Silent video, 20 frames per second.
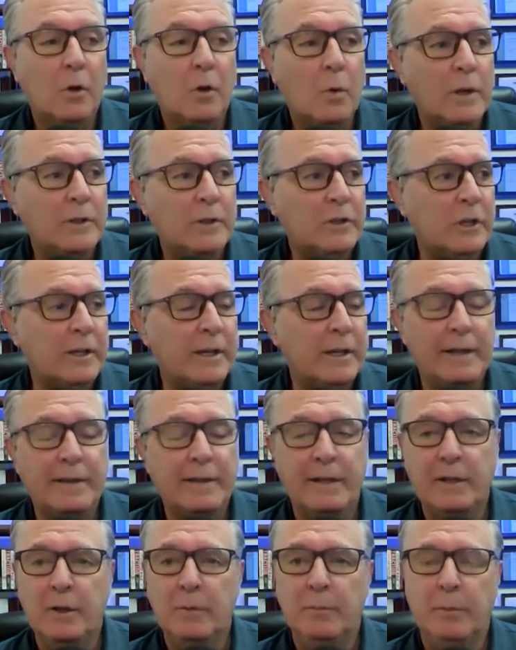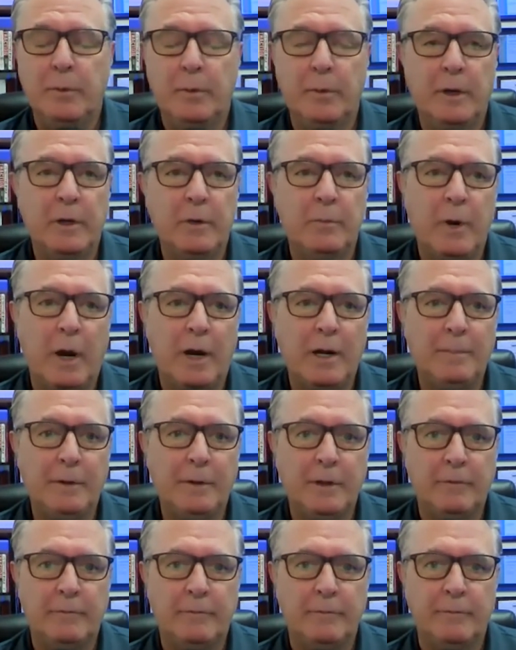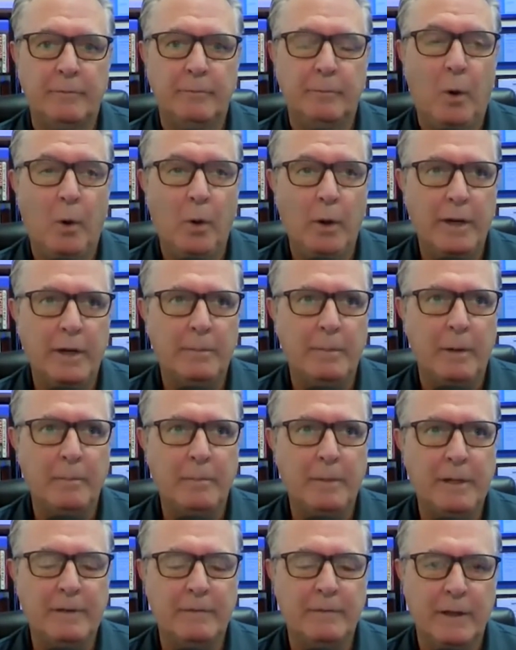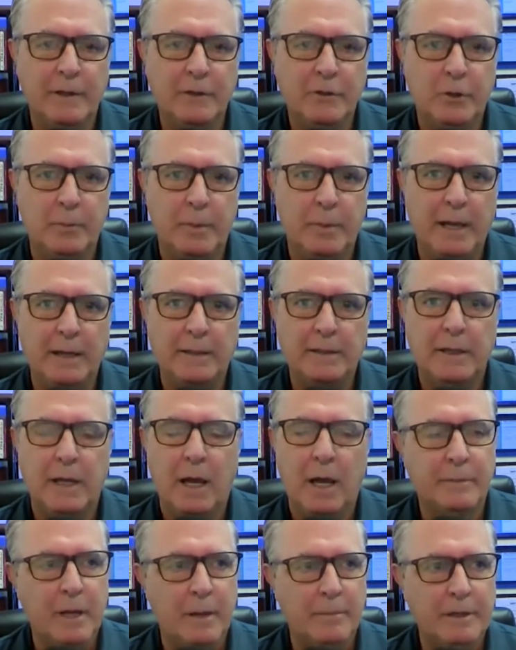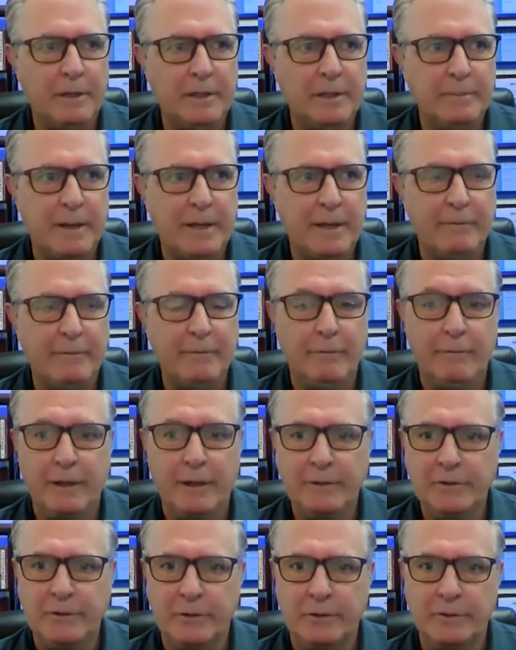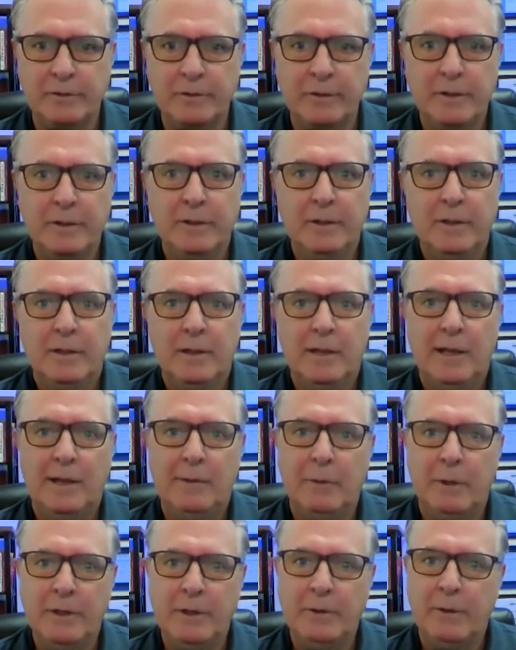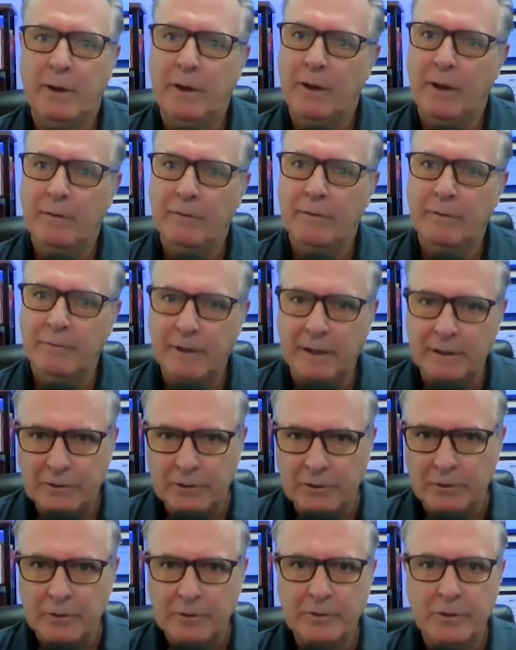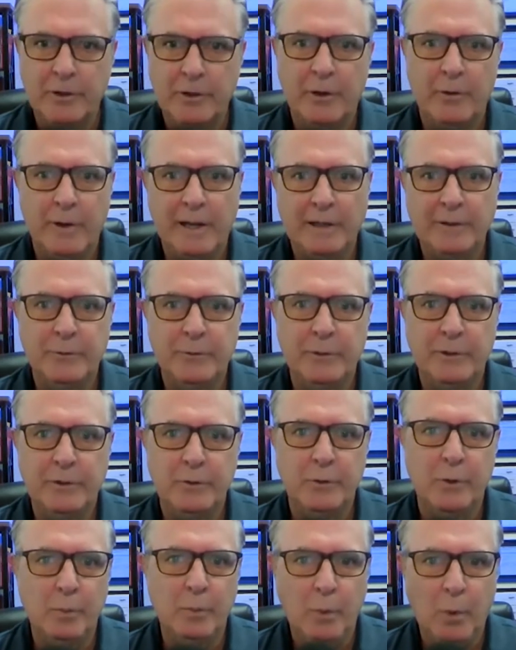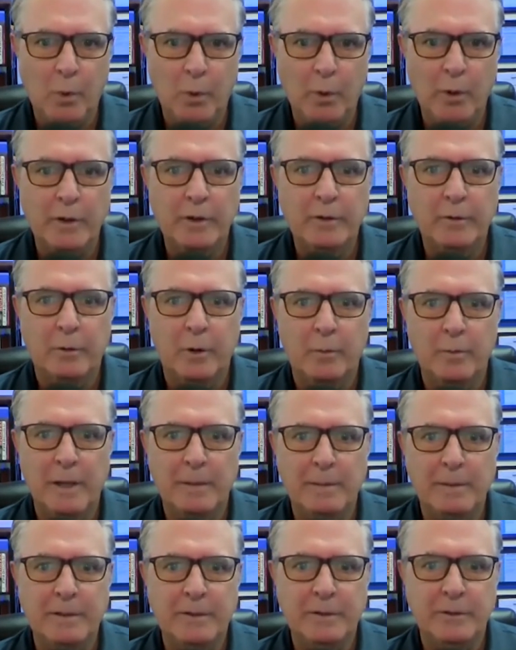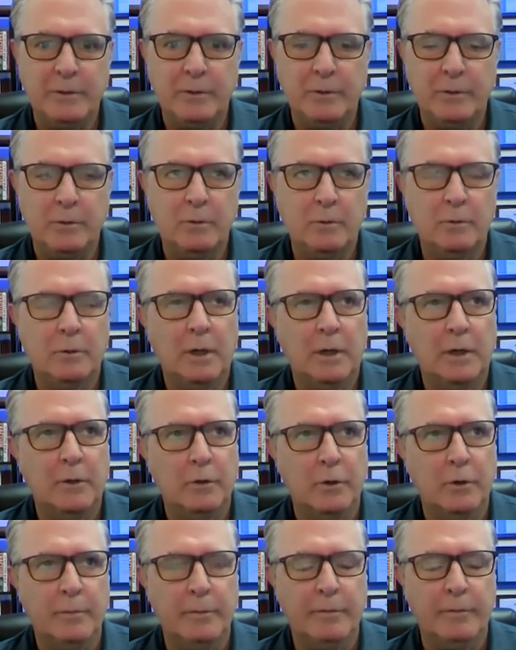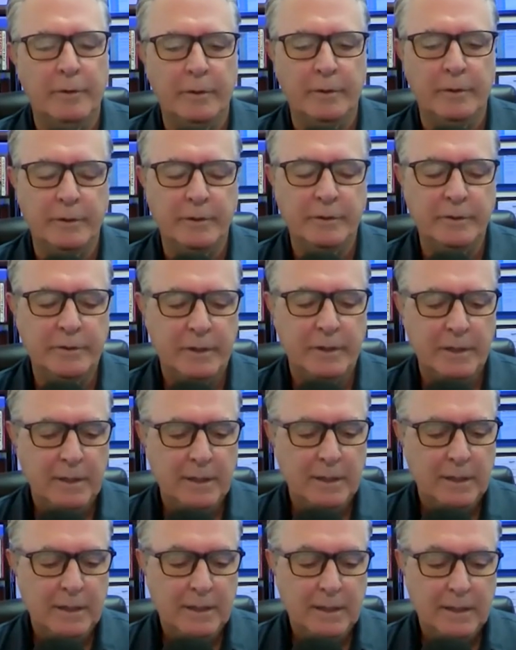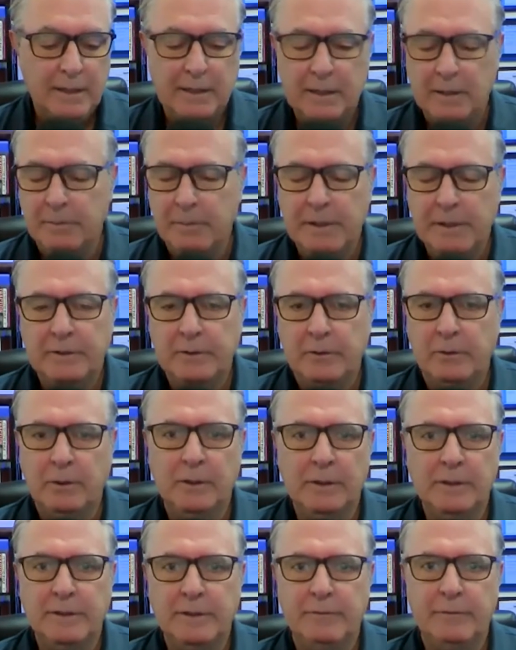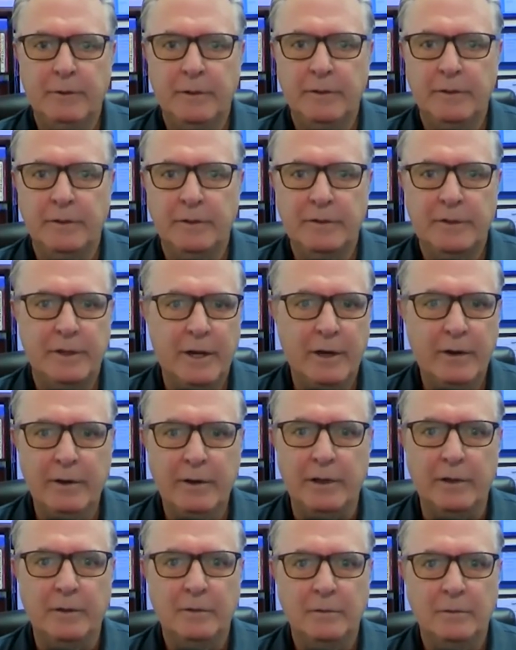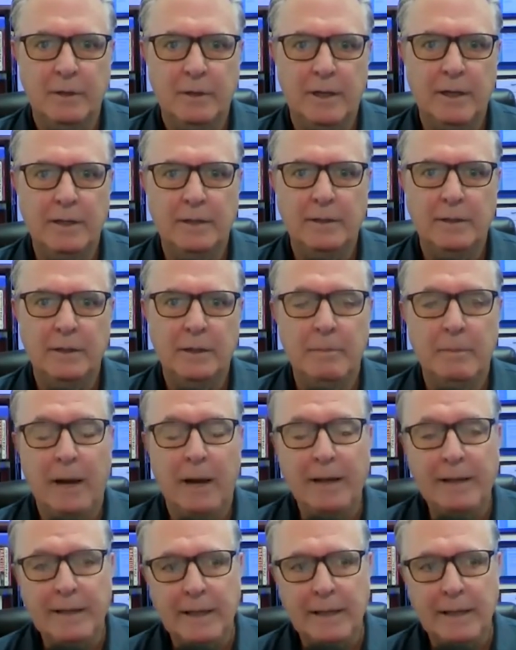No question. And I think you brought up a good point about being venture backed. Some companies may have investors. And when you have investors or you're answering to a board or maybe to a group of owners, it can be a totally different scenario, right? In my